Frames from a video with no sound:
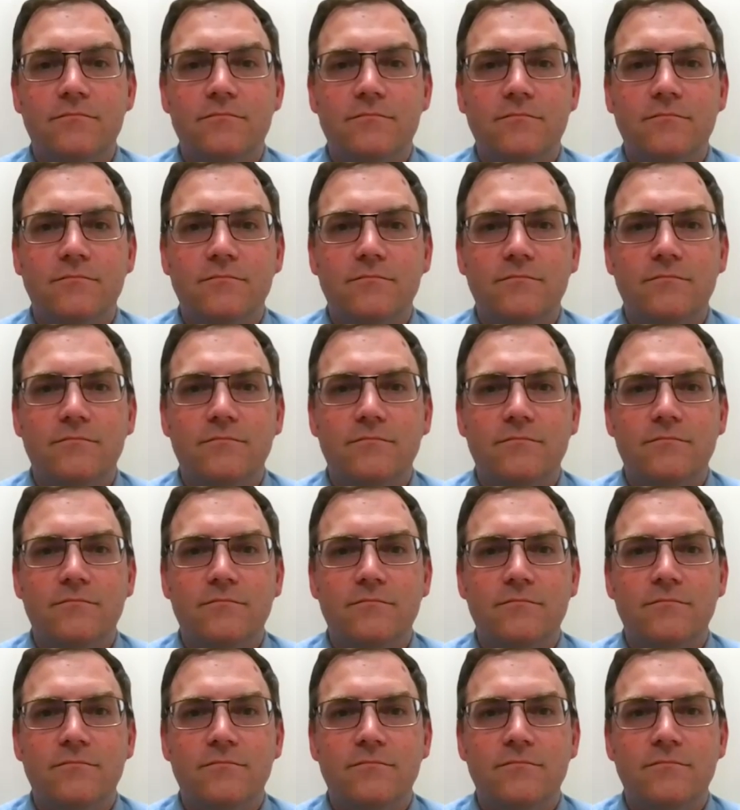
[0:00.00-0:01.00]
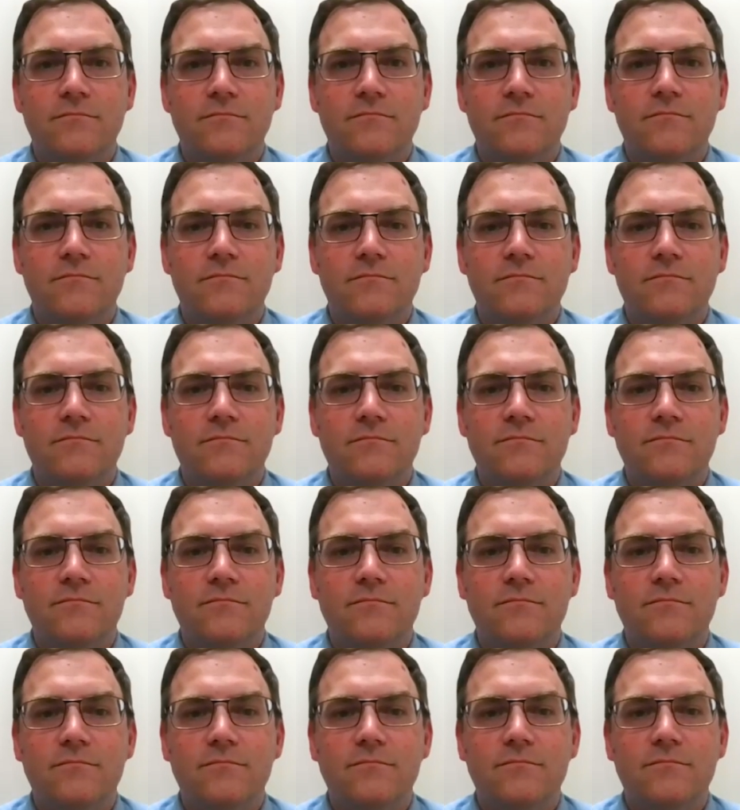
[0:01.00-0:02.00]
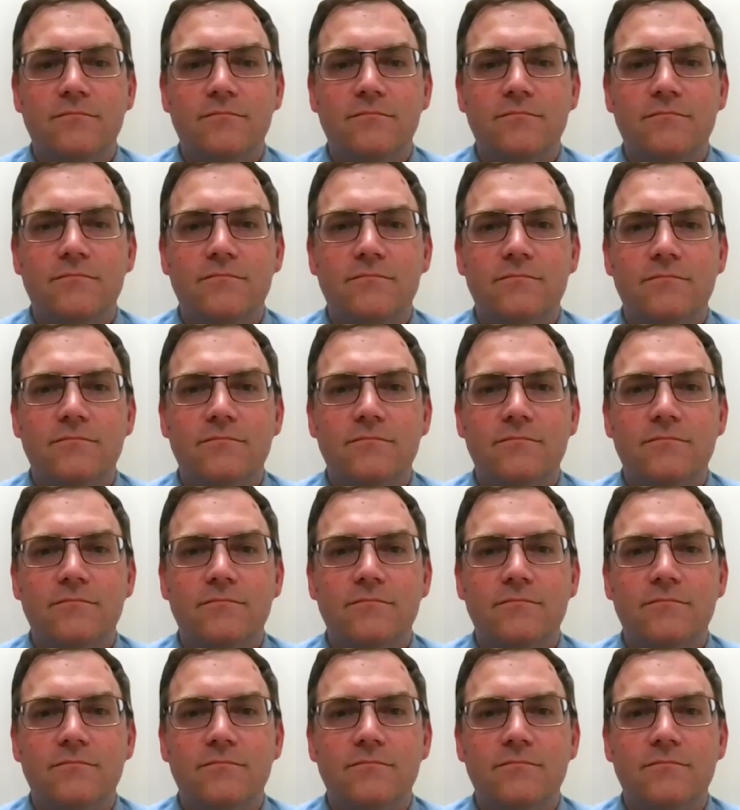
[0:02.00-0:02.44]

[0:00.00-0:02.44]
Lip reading: [no speech]